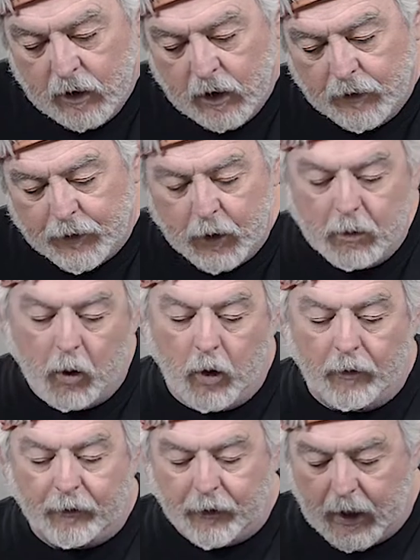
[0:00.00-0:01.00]
few
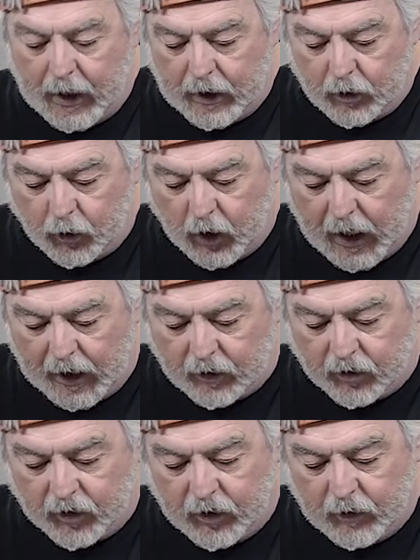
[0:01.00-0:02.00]
more fine
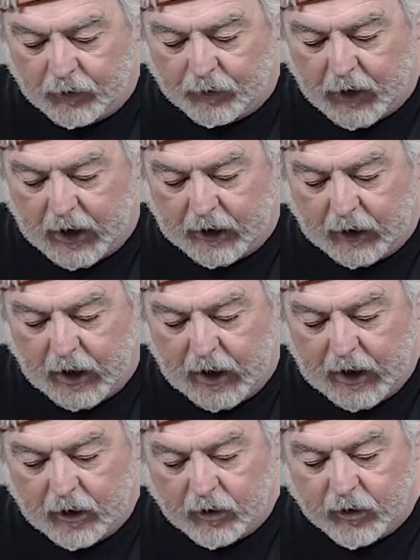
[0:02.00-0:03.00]
cracks and fine
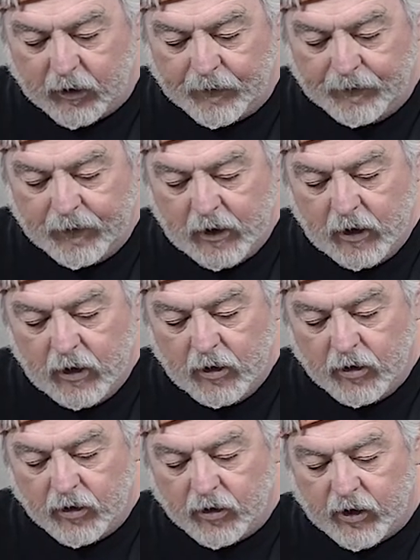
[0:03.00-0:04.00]
lines,
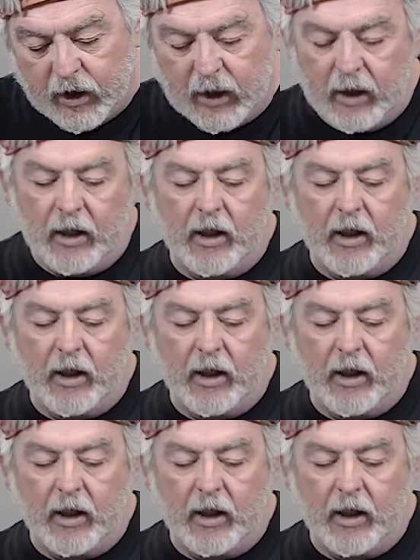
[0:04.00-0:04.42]
just to get